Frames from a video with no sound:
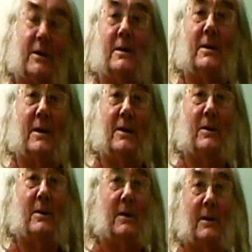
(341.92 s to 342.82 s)

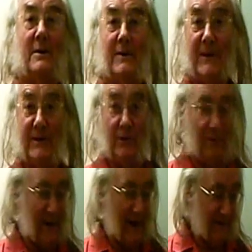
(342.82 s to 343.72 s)
I then
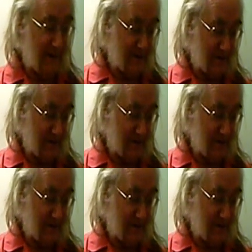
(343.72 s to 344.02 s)
got married